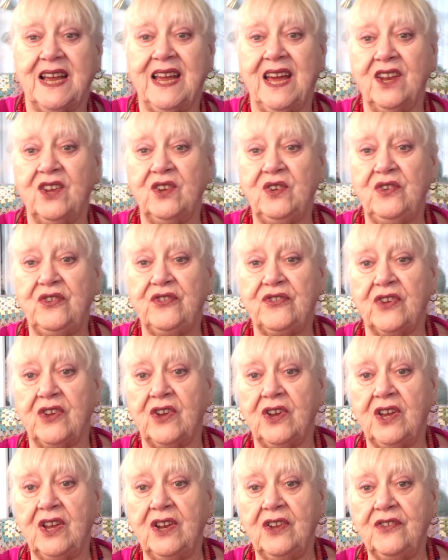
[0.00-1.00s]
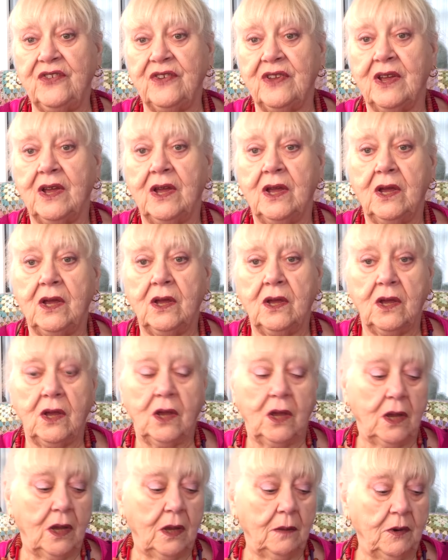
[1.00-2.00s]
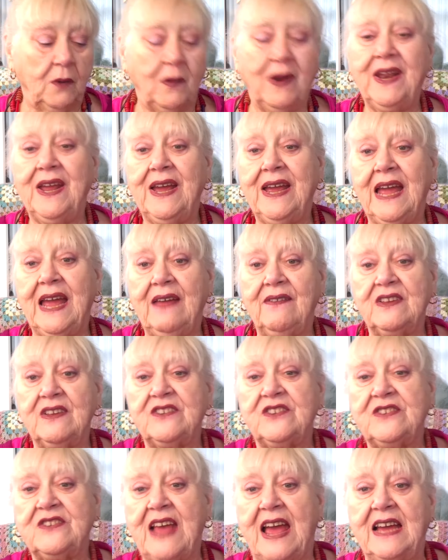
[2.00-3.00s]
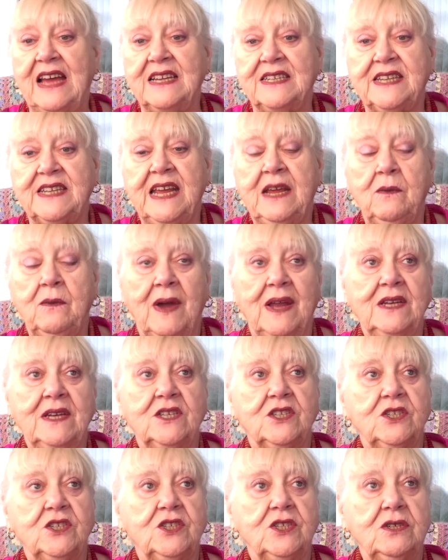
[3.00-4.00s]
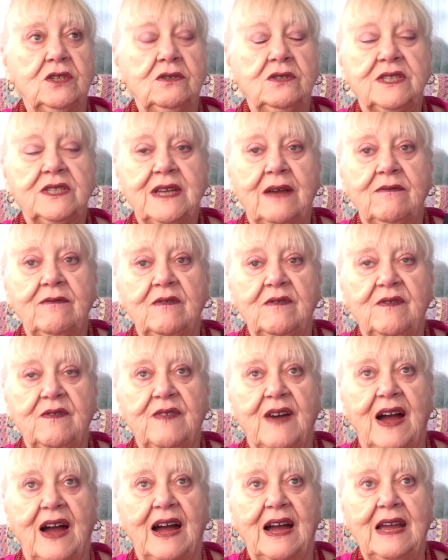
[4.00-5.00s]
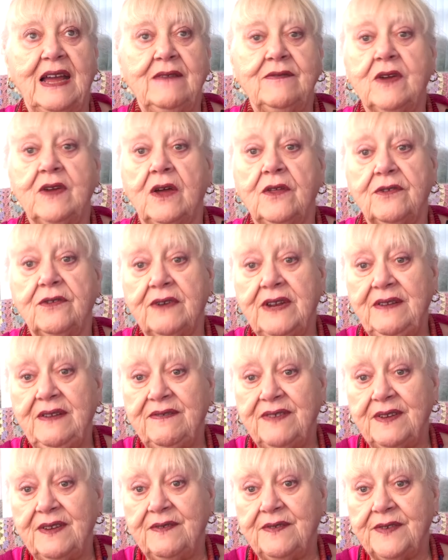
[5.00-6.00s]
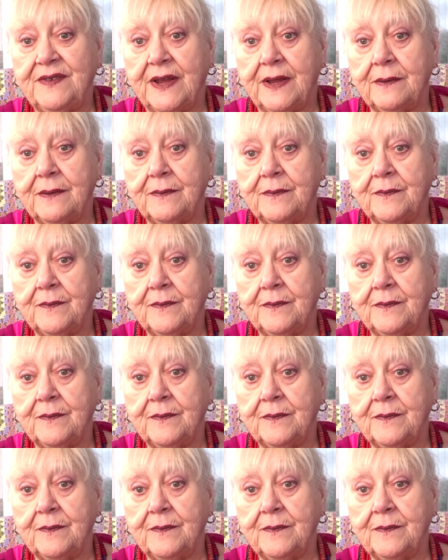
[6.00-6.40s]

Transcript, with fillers: I cannot use circulars. But when I get the set, it went two seven five, three fifty.